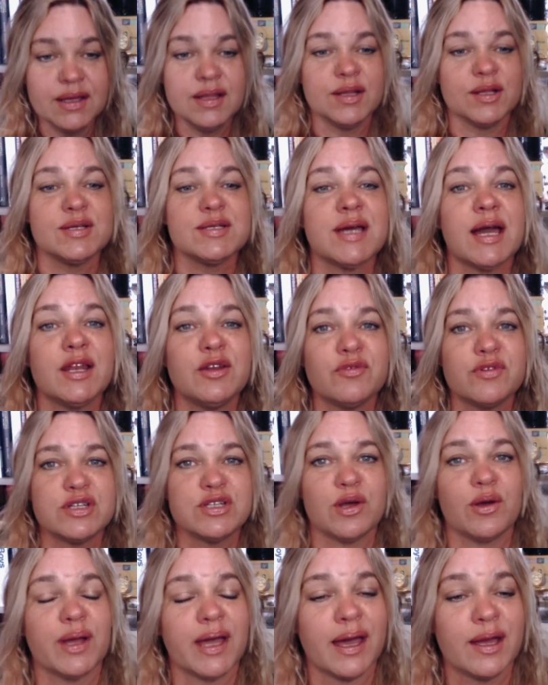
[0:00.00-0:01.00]
There's kind of a
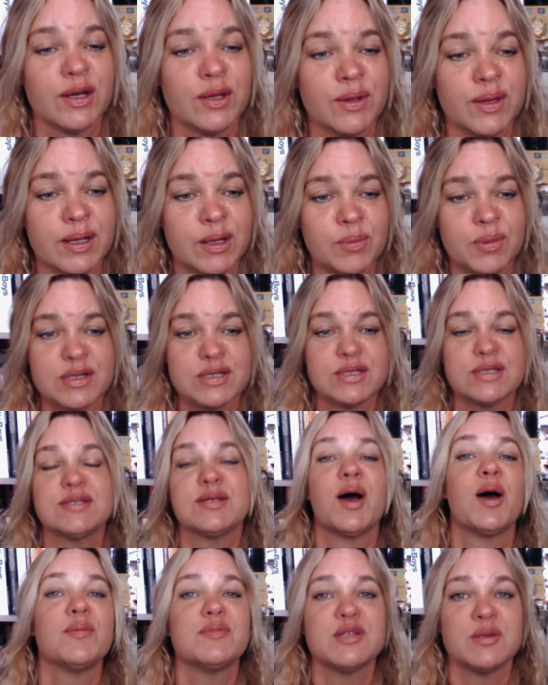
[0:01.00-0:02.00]
joke, how do you get a bunch of
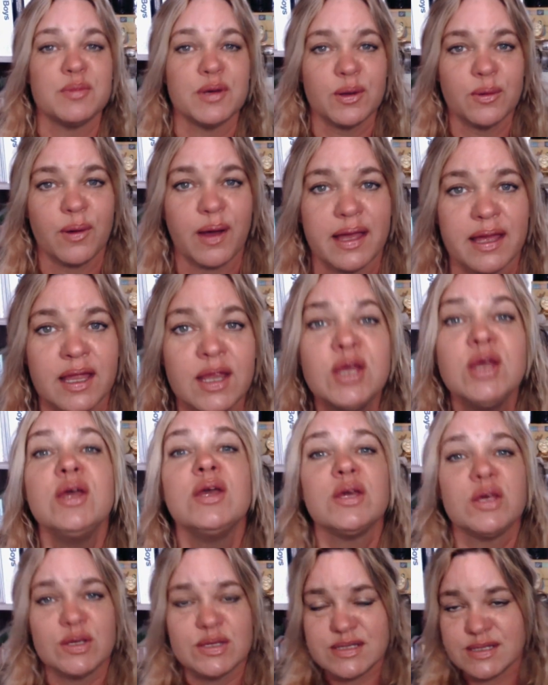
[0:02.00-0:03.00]
somms to be quiet?
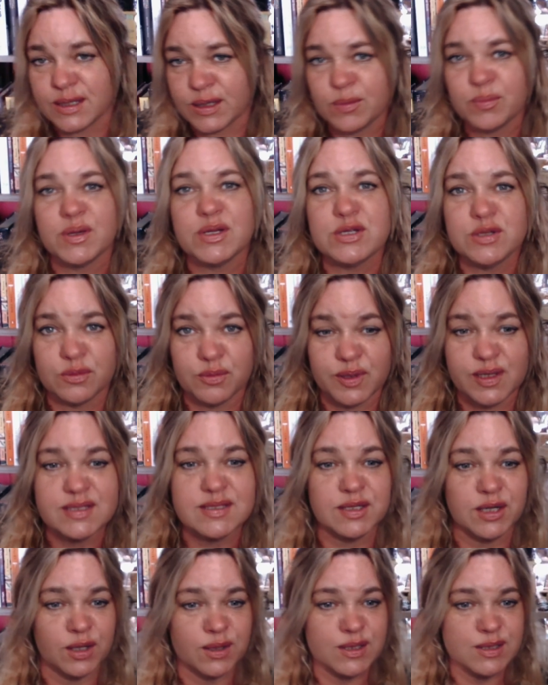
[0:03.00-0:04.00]
You stick a bunch of
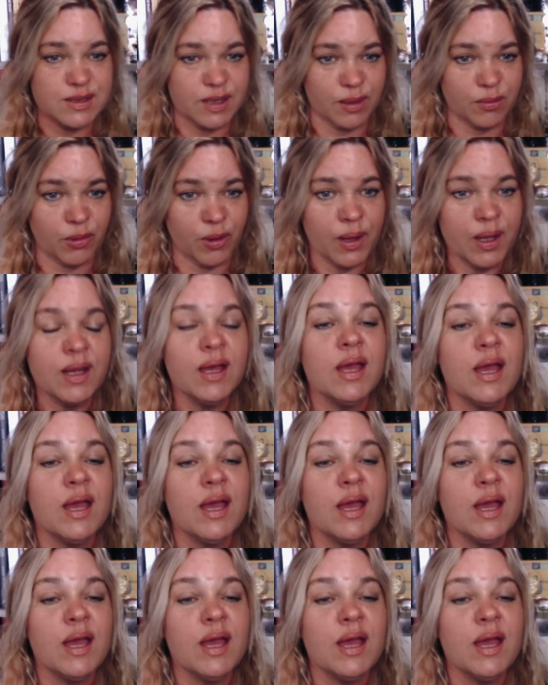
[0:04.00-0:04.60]
Riesling on the table.